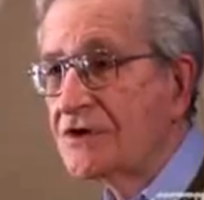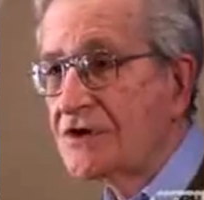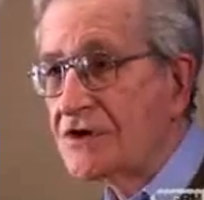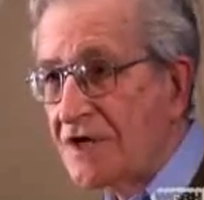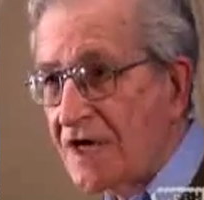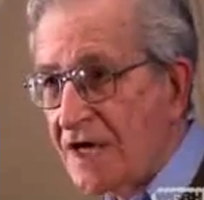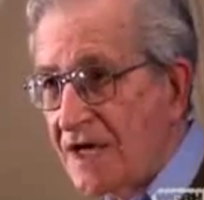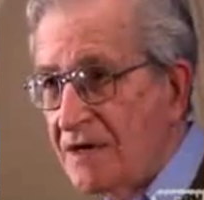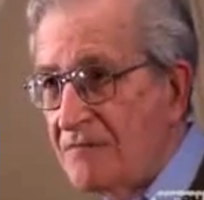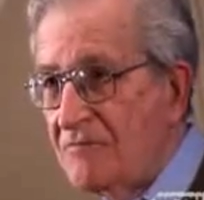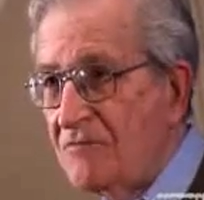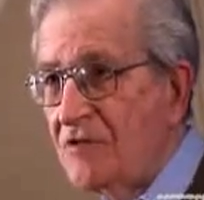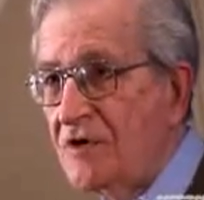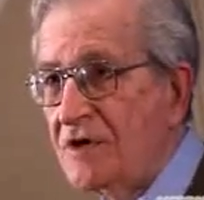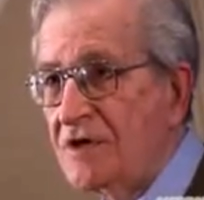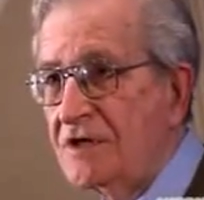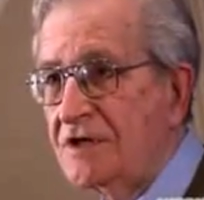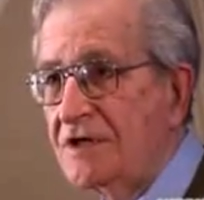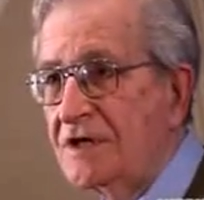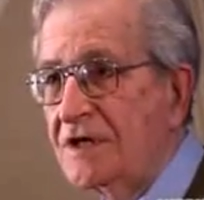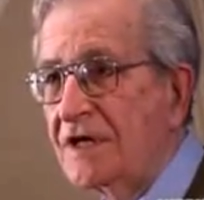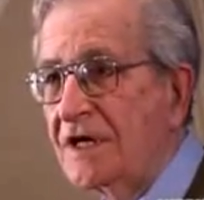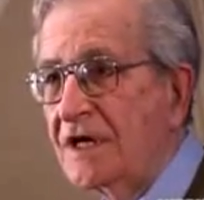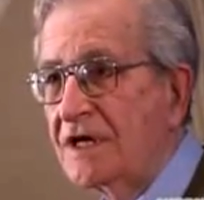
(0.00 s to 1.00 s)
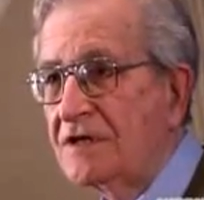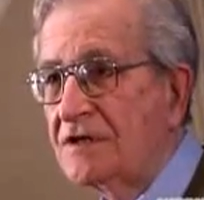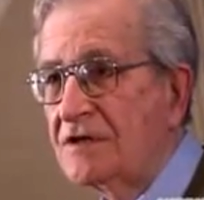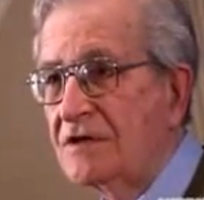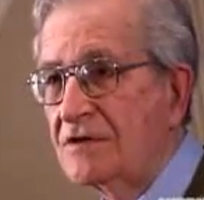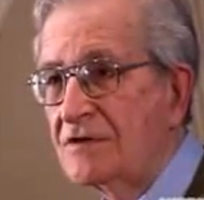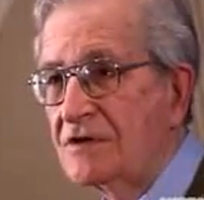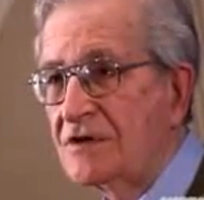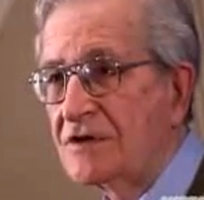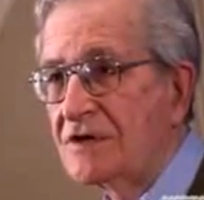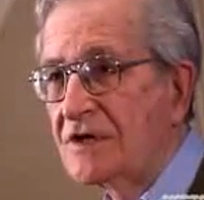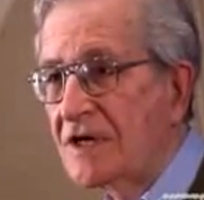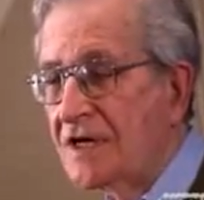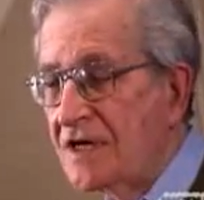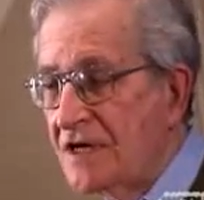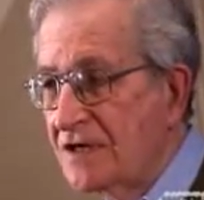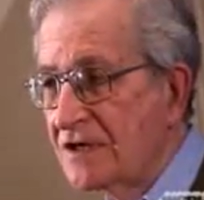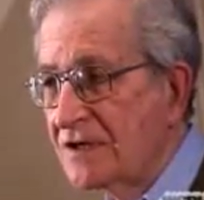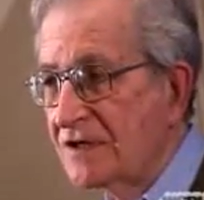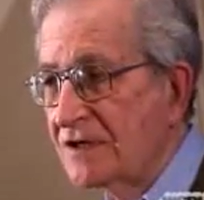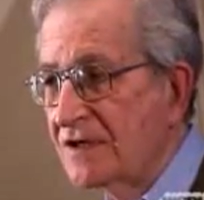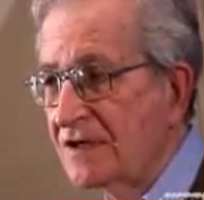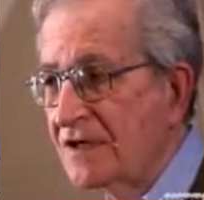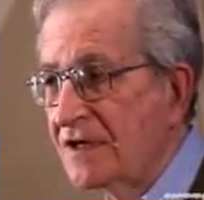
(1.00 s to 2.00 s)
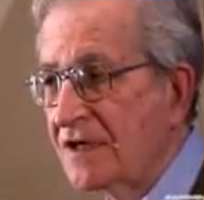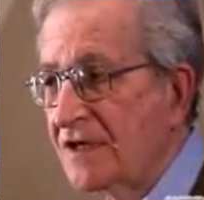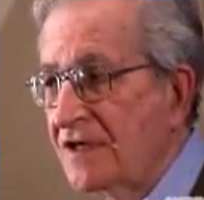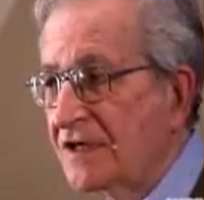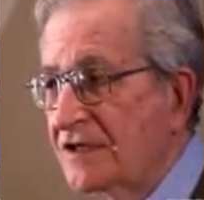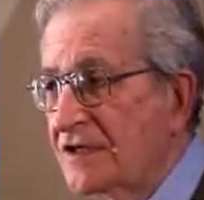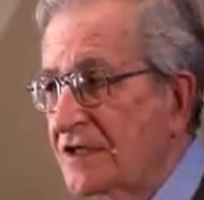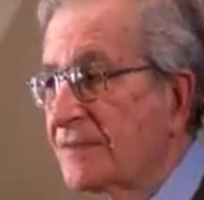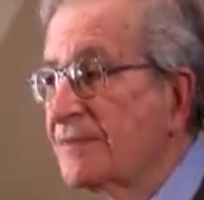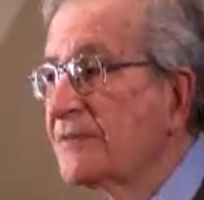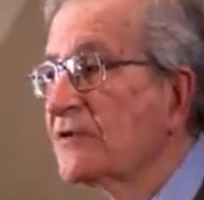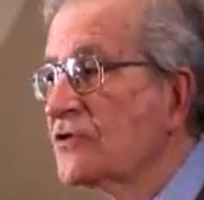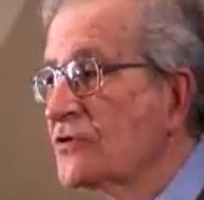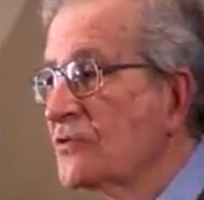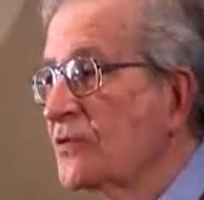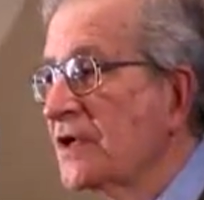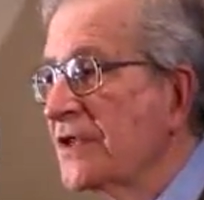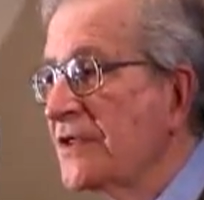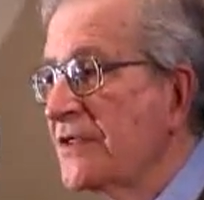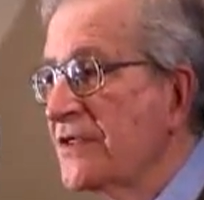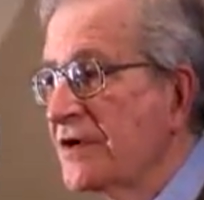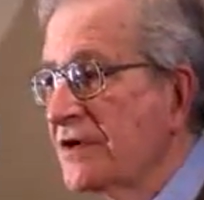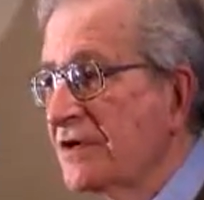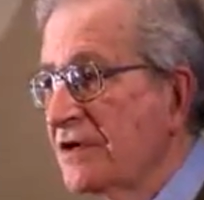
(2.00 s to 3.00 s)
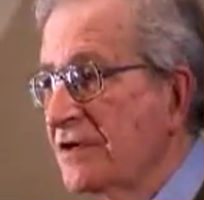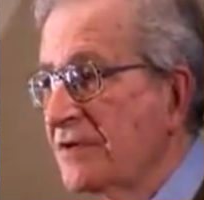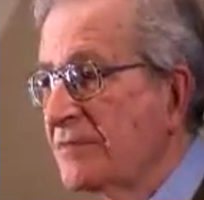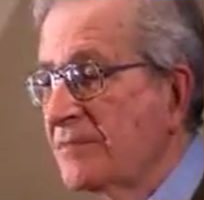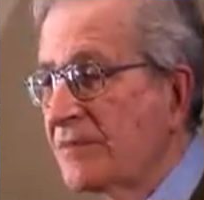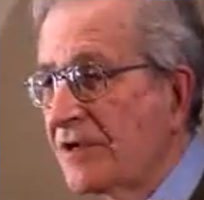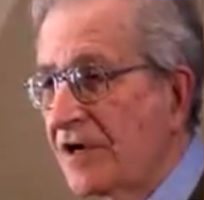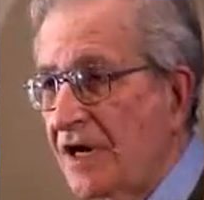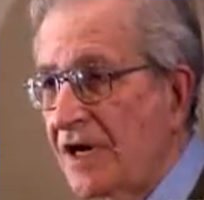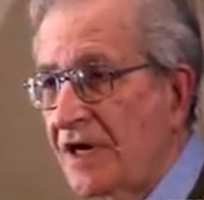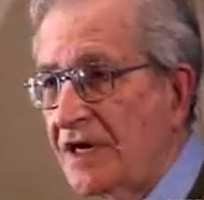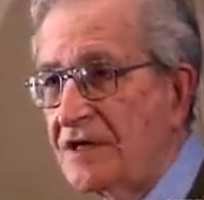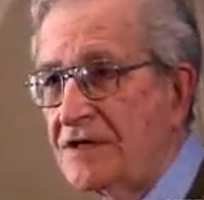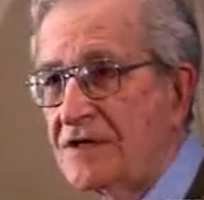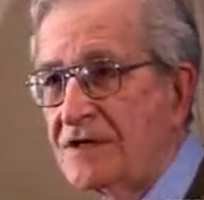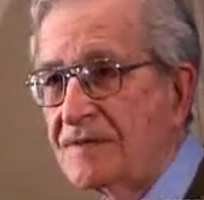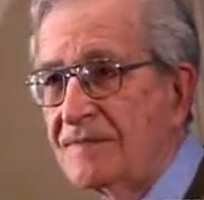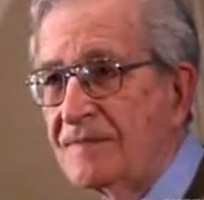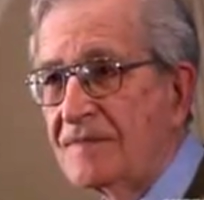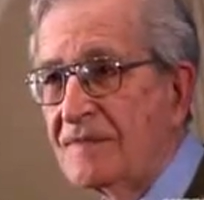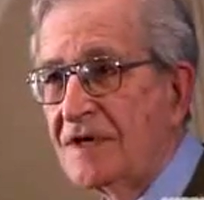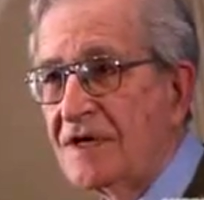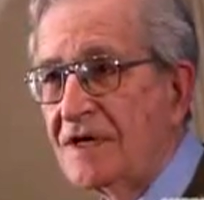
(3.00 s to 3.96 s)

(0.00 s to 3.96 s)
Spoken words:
the same one she gets uses here, except it was one-third the price.